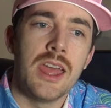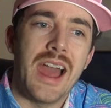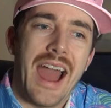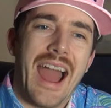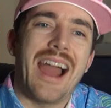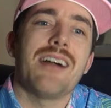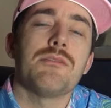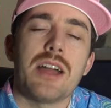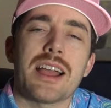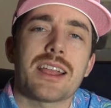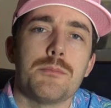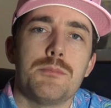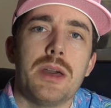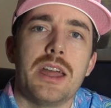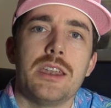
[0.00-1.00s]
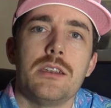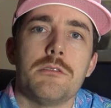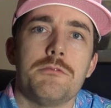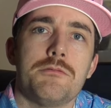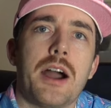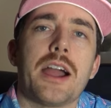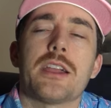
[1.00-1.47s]
have that competitive
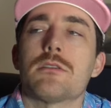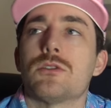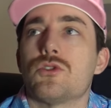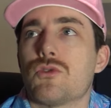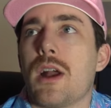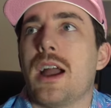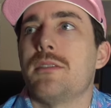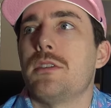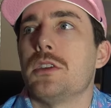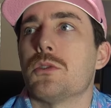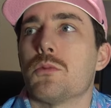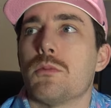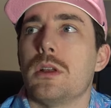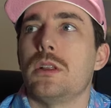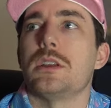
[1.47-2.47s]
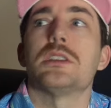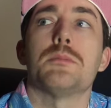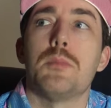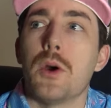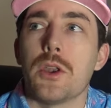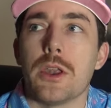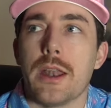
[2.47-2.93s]
fire and drive that you're willing to
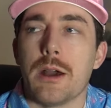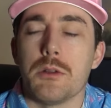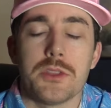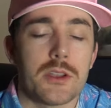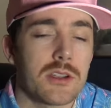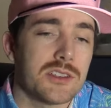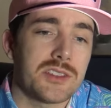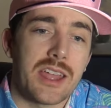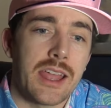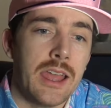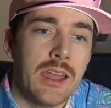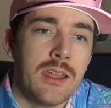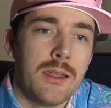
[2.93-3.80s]
put it out there. Cause like